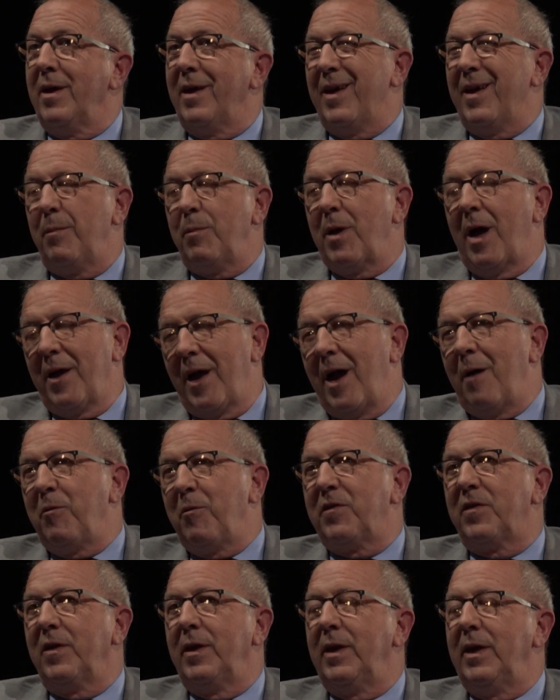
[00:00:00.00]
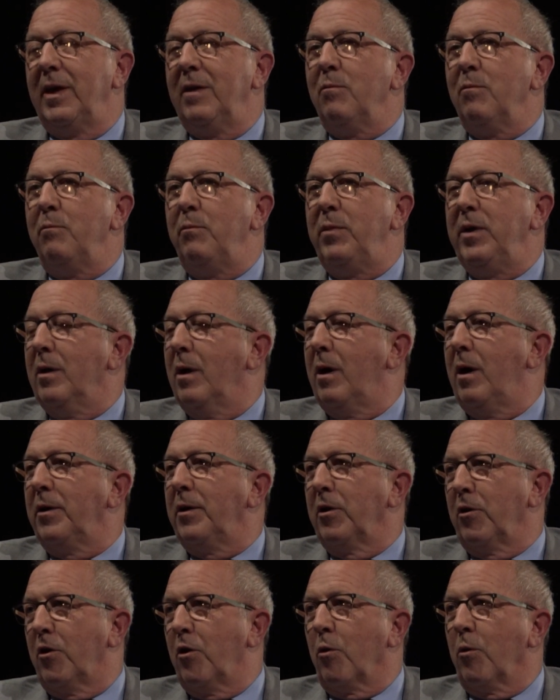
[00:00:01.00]
And I would say even beyond
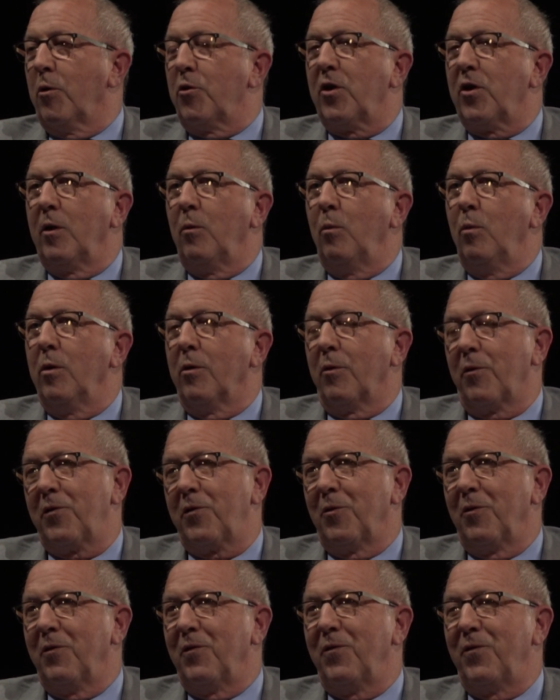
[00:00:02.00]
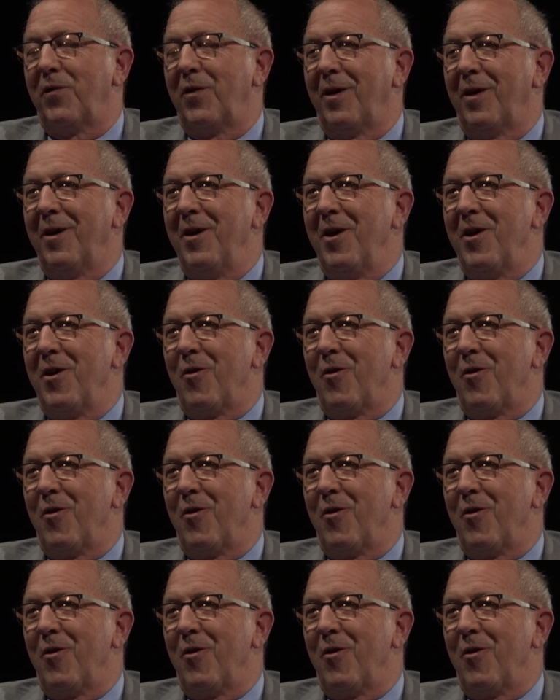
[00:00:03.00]
encouraging, we're sort of